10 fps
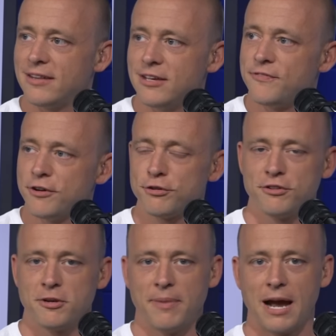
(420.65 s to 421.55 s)
the officials in
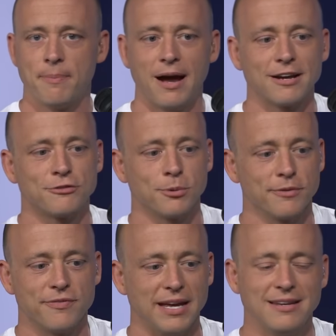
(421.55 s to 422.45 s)
their back pocket sort of
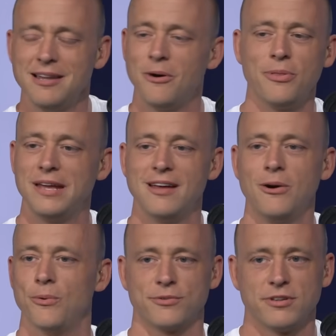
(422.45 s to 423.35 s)
thing. No, they
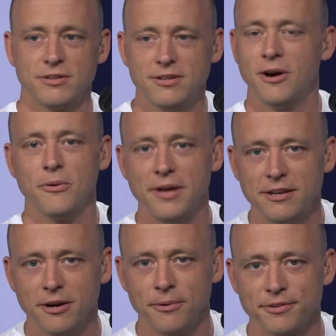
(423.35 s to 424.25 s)
don't. No, they
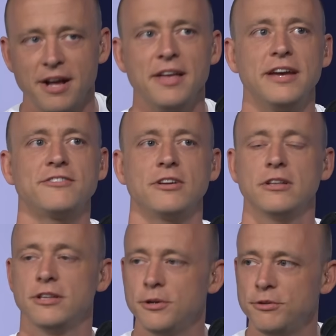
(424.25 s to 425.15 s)
don't. It's a
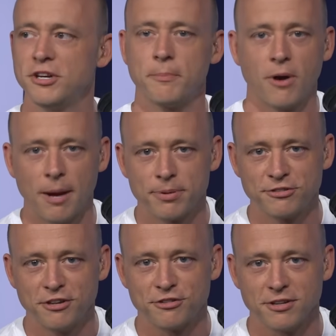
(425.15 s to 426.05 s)
losing
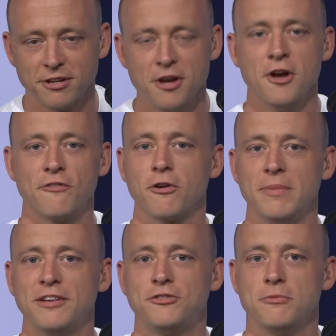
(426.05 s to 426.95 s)
proposition for
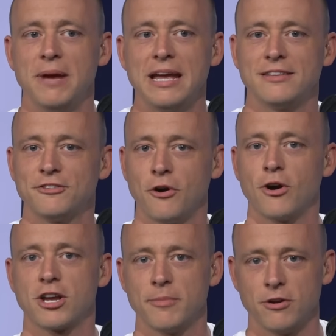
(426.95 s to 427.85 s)
me to make this
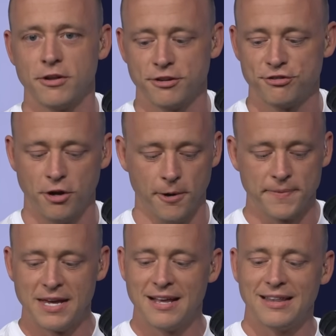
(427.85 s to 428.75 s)
argument on the show.
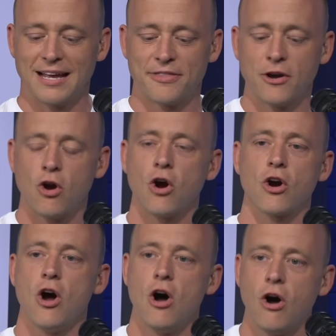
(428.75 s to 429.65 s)
Like there are
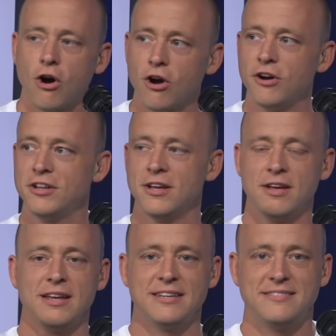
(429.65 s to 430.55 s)
hard
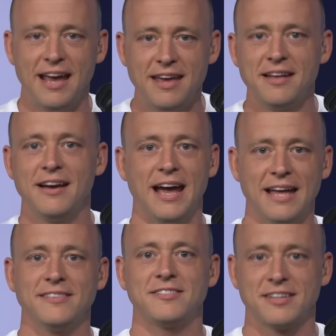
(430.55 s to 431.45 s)
data
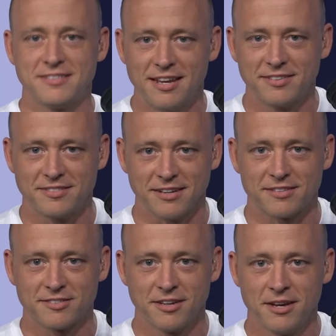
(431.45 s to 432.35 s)
and
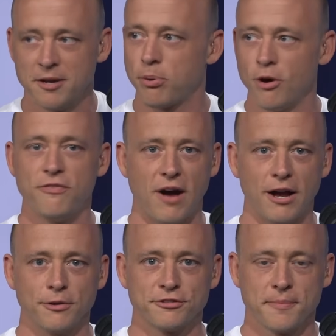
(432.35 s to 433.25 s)
statistics
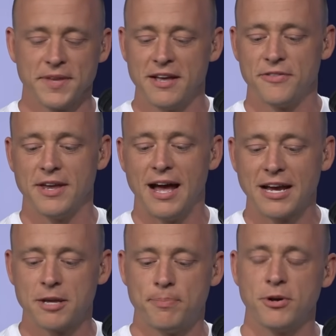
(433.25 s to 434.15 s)
profiles that I
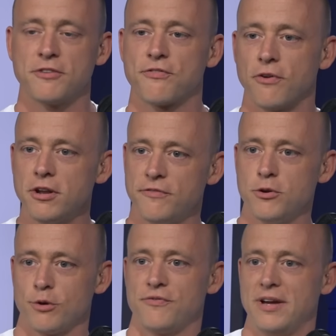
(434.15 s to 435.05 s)
could put in front of
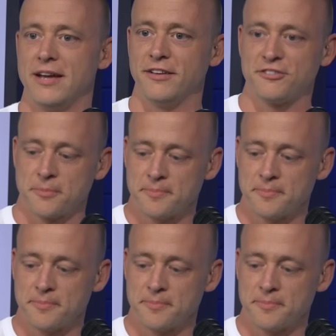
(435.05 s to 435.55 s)
your face